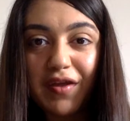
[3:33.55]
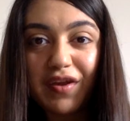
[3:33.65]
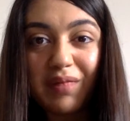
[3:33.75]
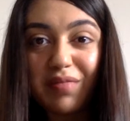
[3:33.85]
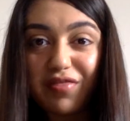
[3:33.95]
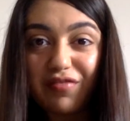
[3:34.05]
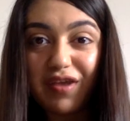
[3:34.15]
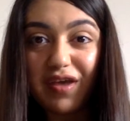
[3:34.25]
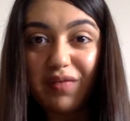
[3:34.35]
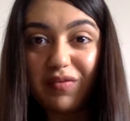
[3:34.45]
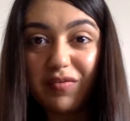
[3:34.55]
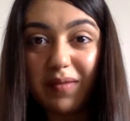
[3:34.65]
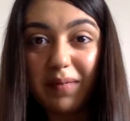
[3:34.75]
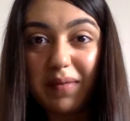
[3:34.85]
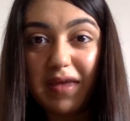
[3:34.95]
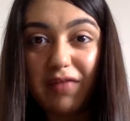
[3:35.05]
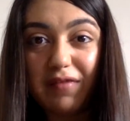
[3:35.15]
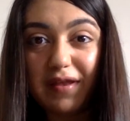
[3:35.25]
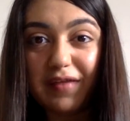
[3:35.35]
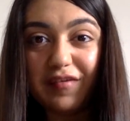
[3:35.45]
Number three was about being
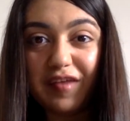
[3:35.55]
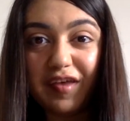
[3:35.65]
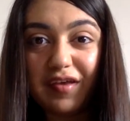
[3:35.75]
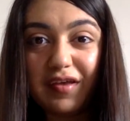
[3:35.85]
realistic.